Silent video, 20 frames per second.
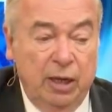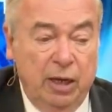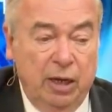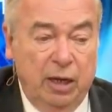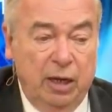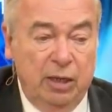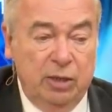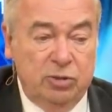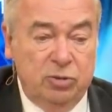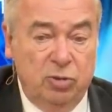
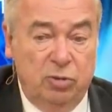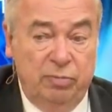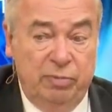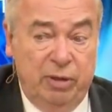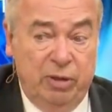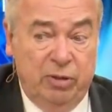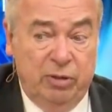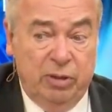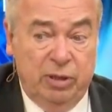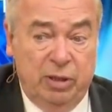Uh, so,
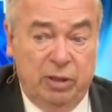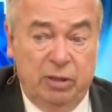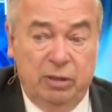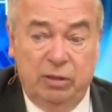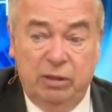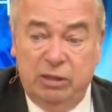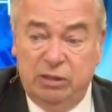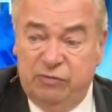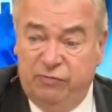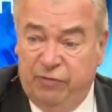America
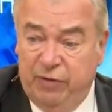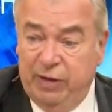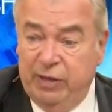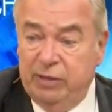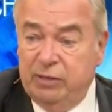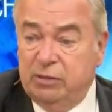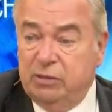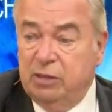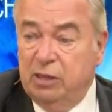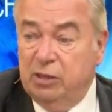is
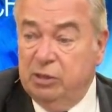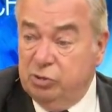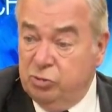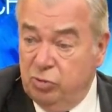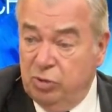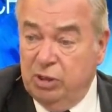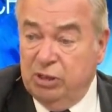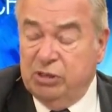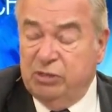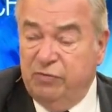faced,
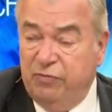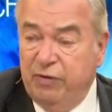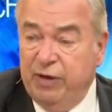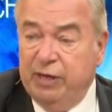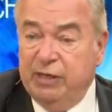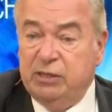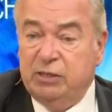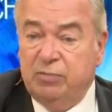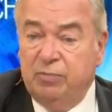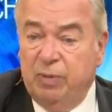Israel is
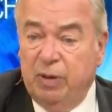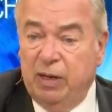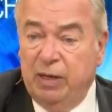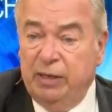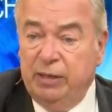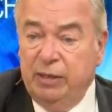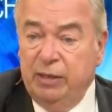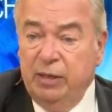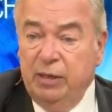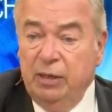faced
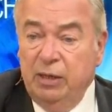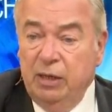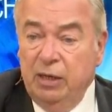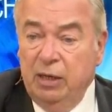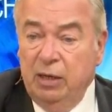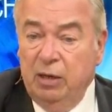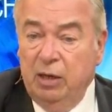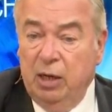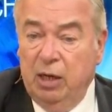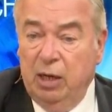by,
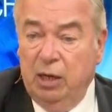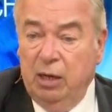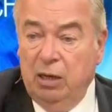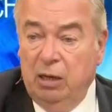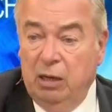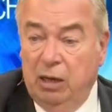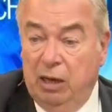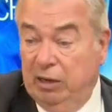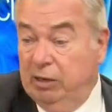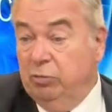uh,
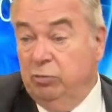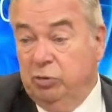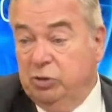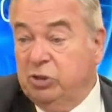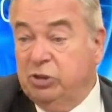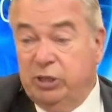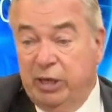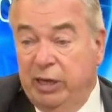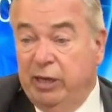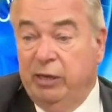I would
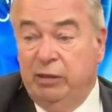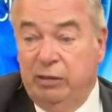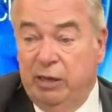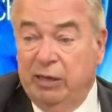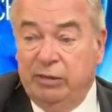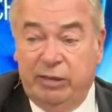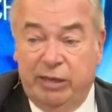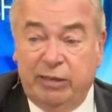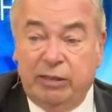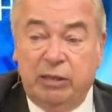say,
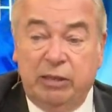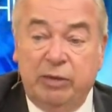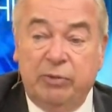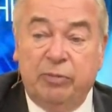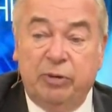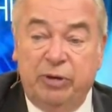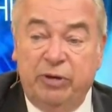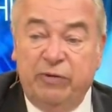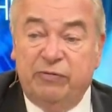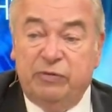I take the
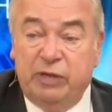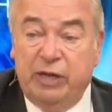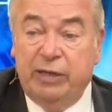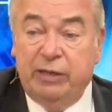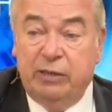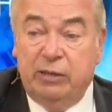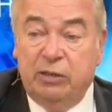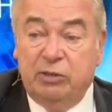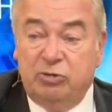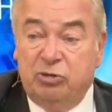liberty of
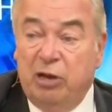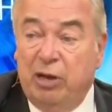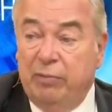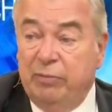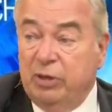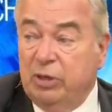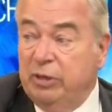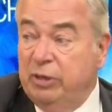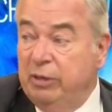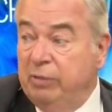saying, an
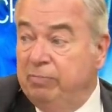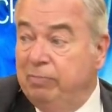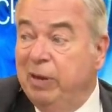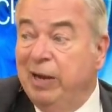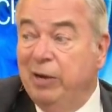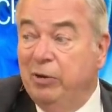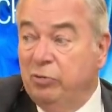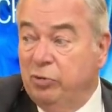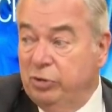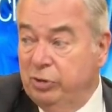atomically
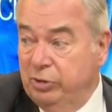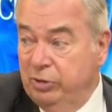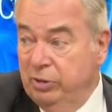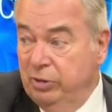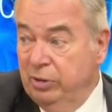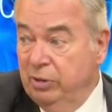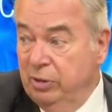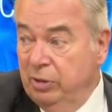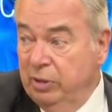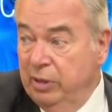powered
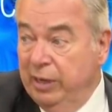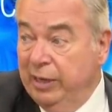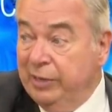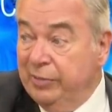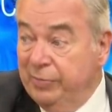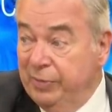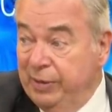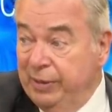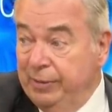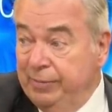
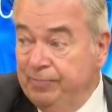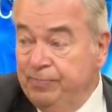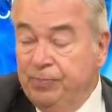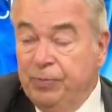enemy